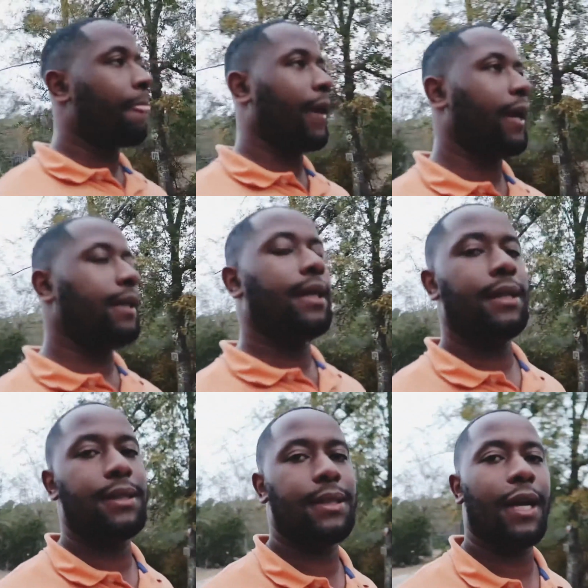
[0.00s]
And he
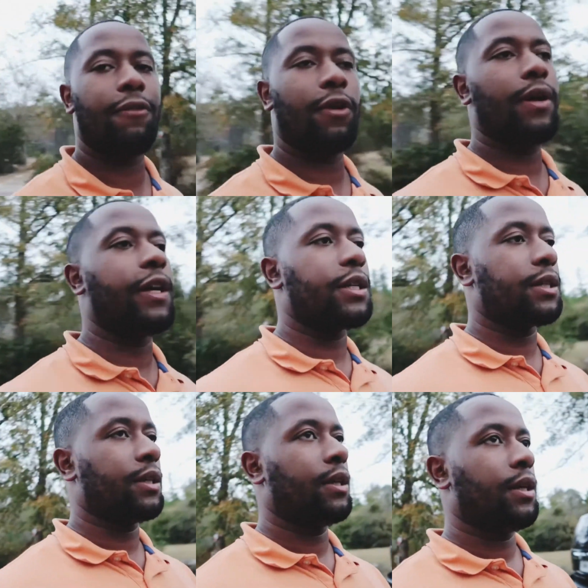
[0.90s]
does the same for us.
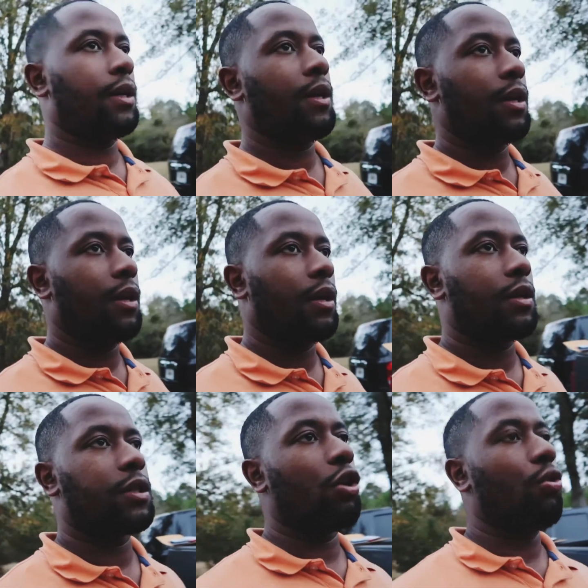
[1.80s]

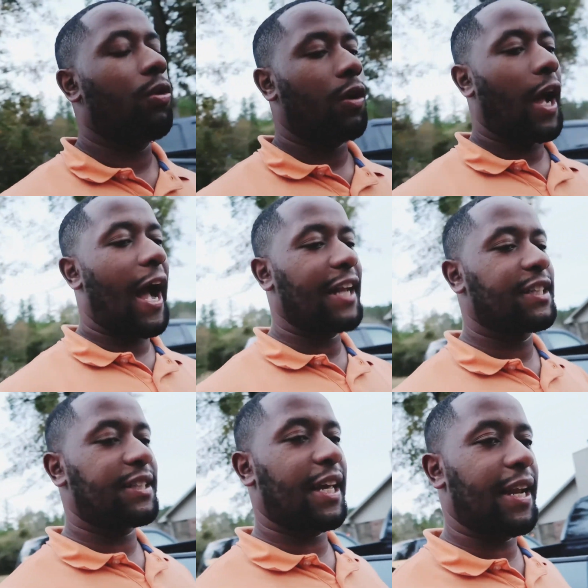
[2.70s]
So I
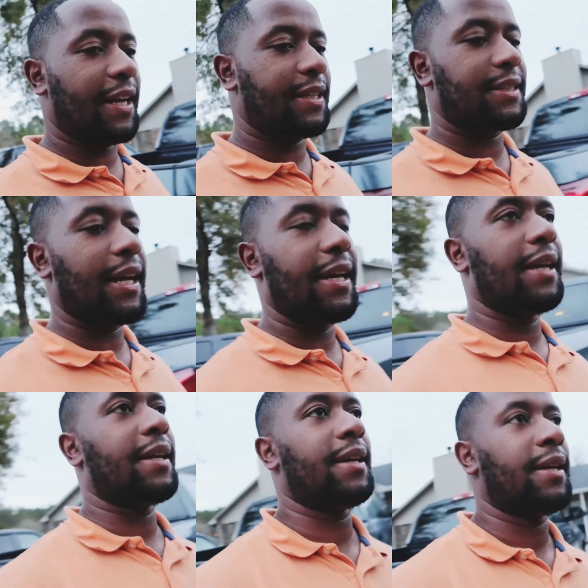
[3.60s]
just say that to say
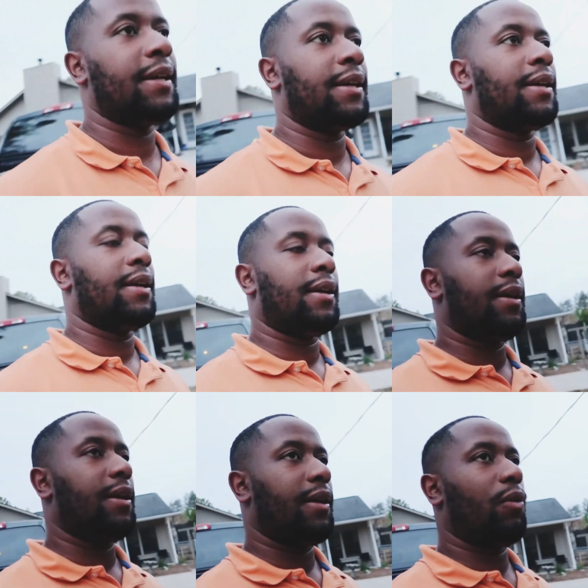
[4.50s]

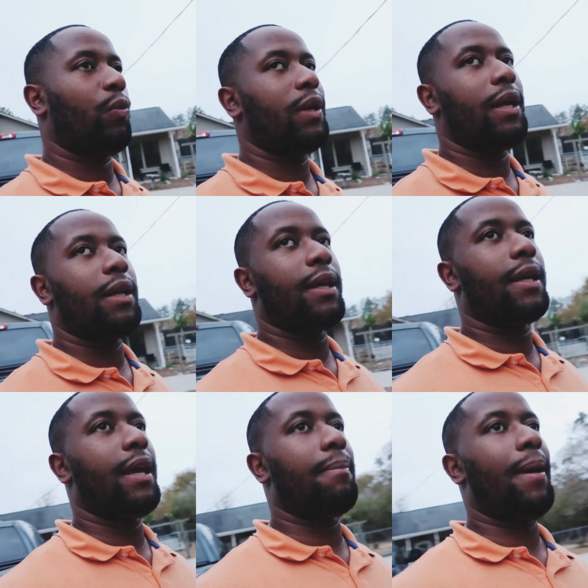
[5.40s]
we need to
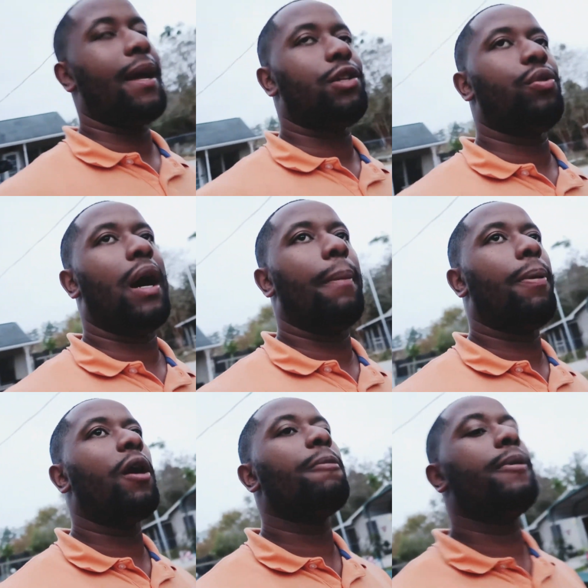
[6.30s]
get back to our
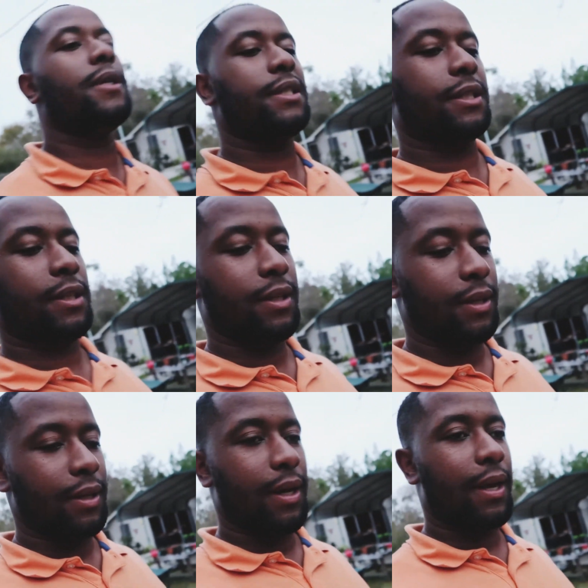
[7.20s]
purpose
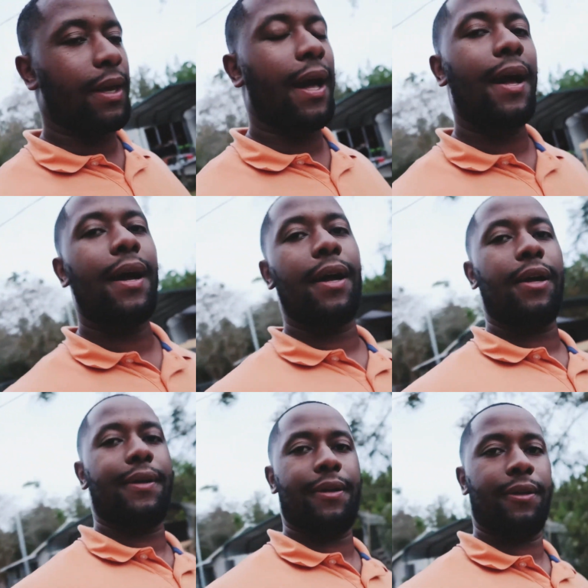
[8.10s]
in God.
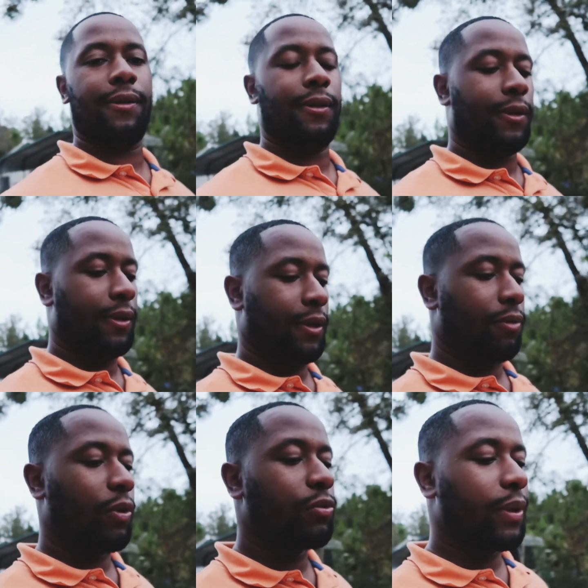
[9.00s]

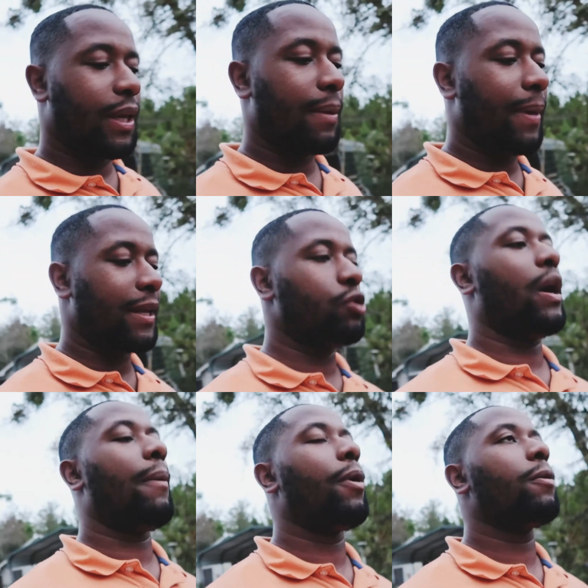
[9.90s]
Once we get back to
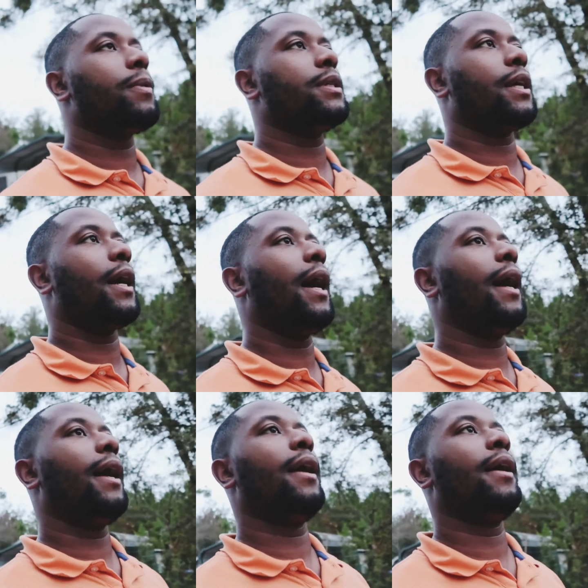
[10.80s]
our purpose in
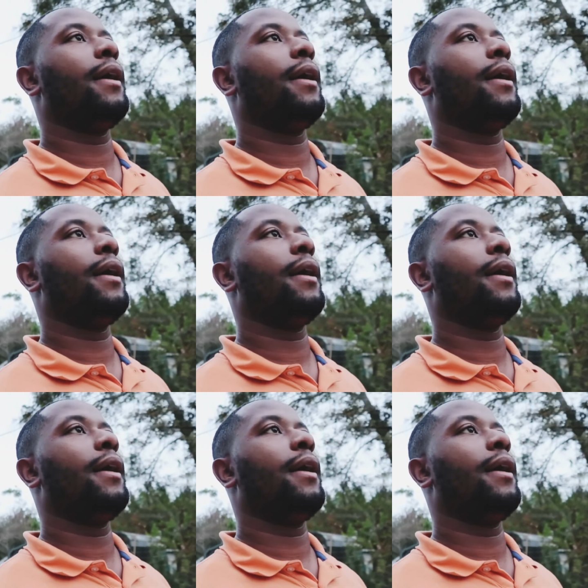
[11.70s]
God,